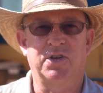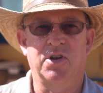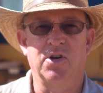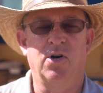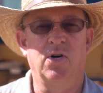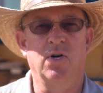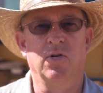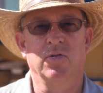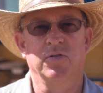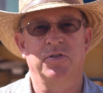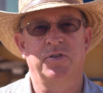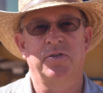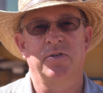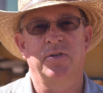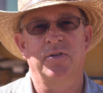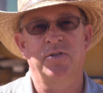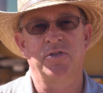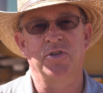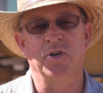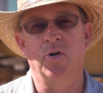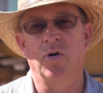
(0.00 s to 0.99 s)
culls.
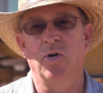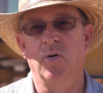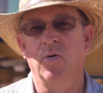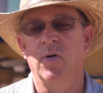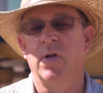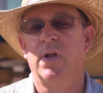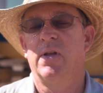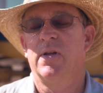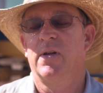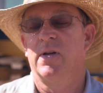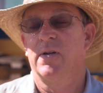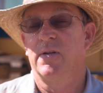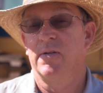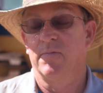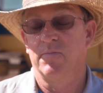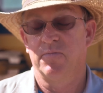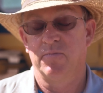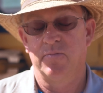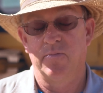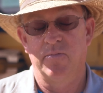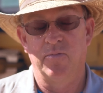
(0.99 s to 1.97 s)
So
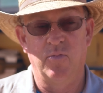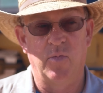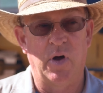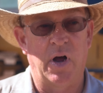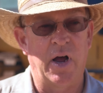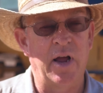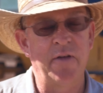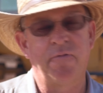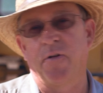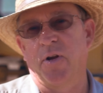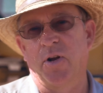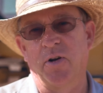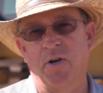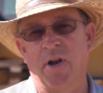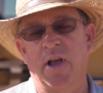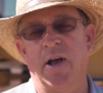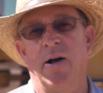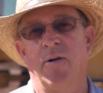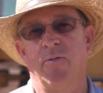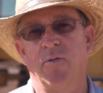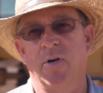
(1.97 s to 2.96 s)
I
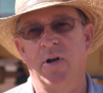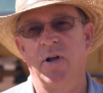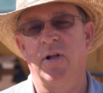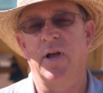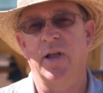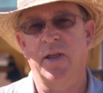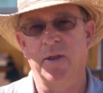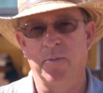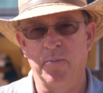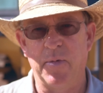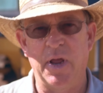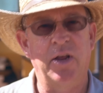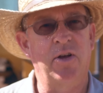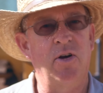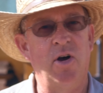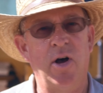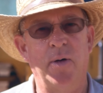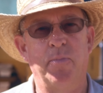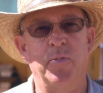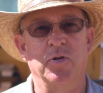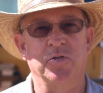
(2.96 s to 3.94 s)
figured out, well, I can make
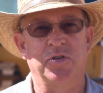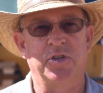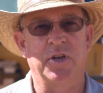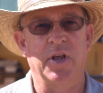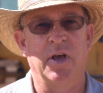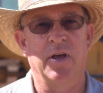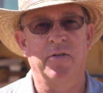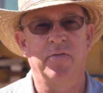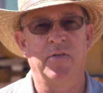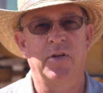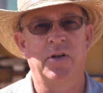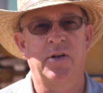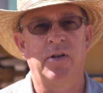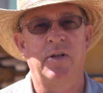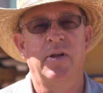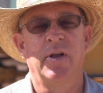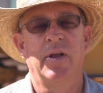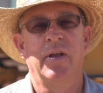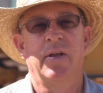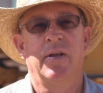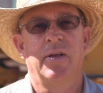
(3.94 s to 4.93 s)
compost out of it,
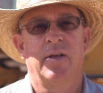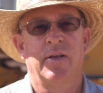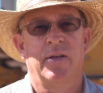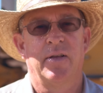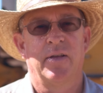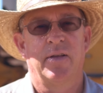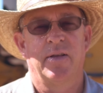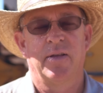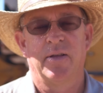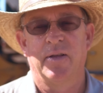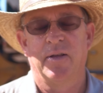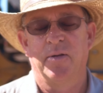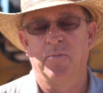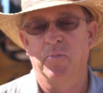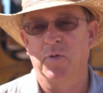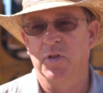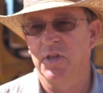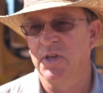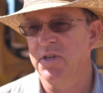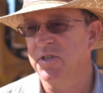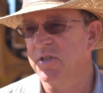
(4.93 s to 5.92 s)

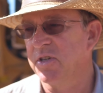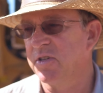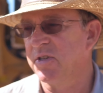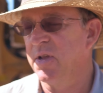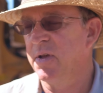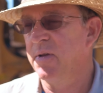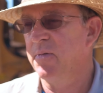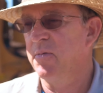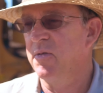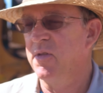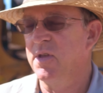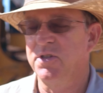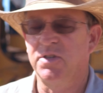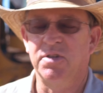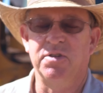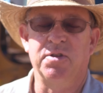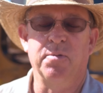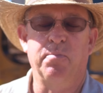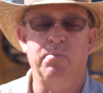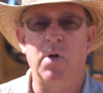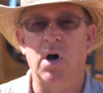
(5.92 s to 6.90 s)
but this is
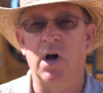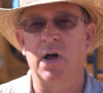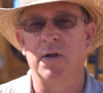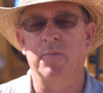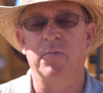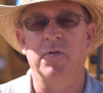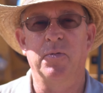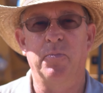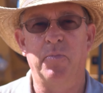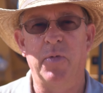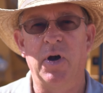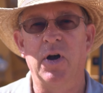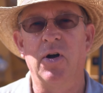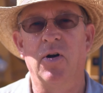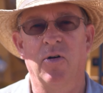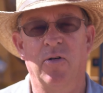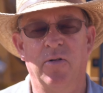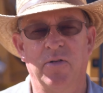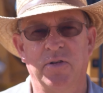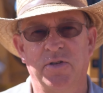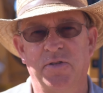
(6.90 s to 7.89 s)
the bottom of the
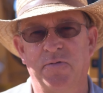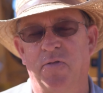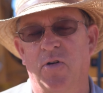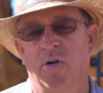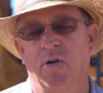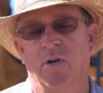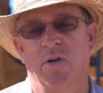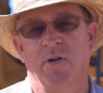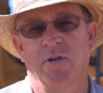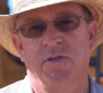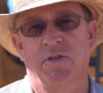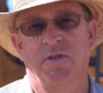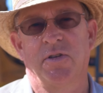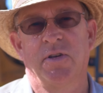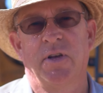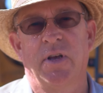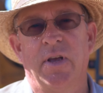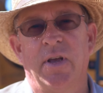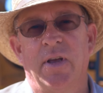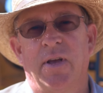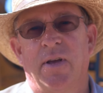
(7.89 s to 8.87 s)
barrel as far as
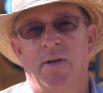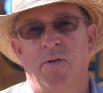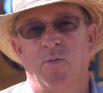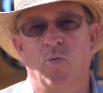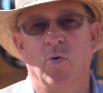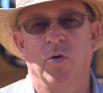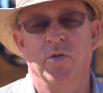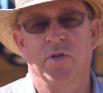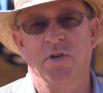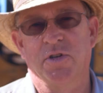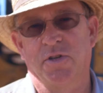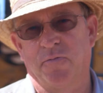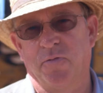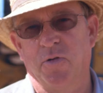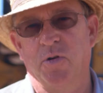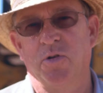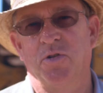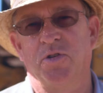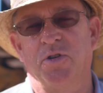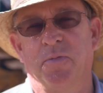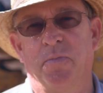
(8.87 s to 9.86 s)
where this
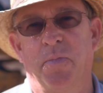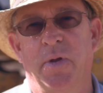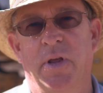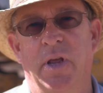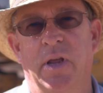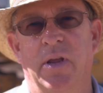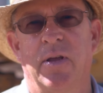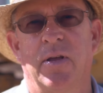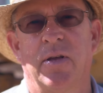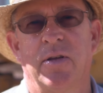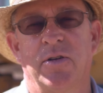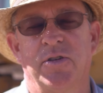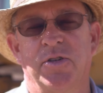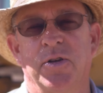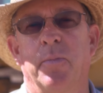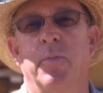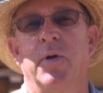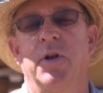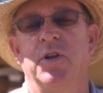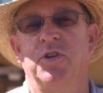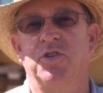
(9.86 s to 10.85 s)
fruit should be.
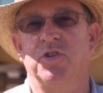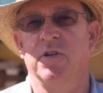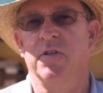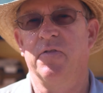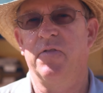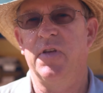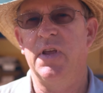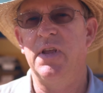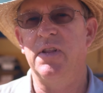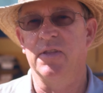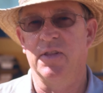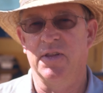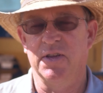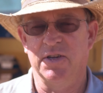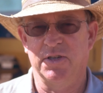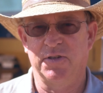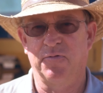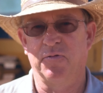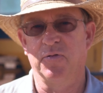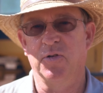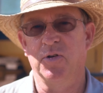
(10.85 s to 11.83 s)
Somebody should have eaten
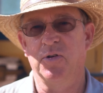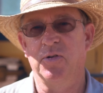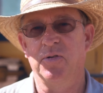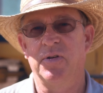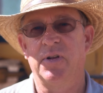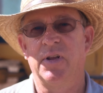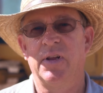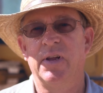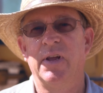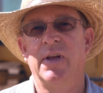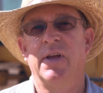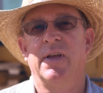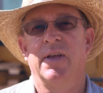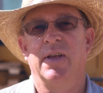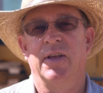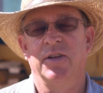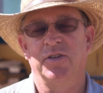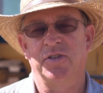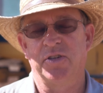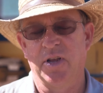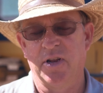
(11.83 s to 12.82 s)
this fruit
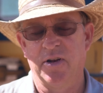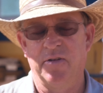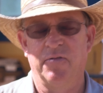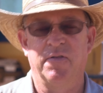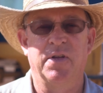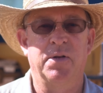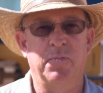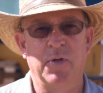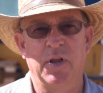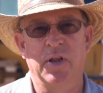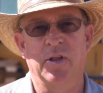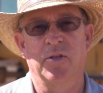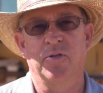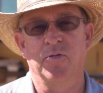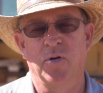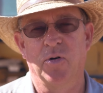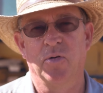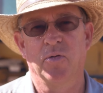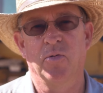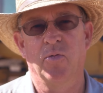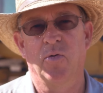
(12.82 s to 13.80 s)
instead of it being
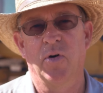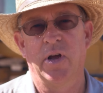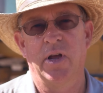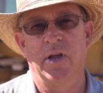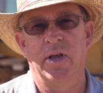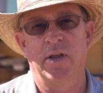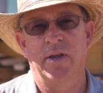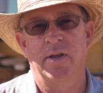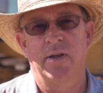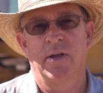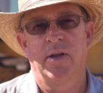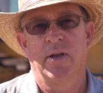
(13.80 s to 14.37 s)
thrown away.